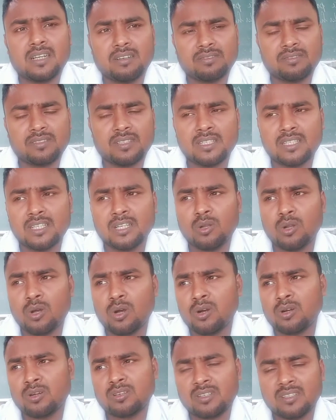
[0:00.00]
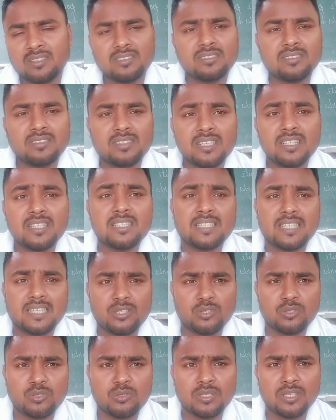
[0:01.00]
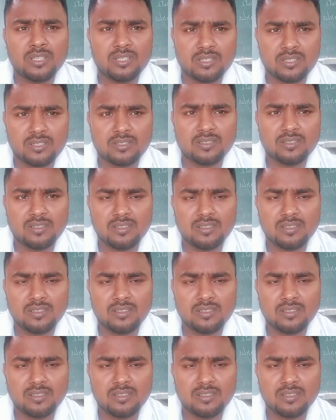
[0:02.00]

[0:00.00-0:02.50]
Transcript: after the long 3 centuries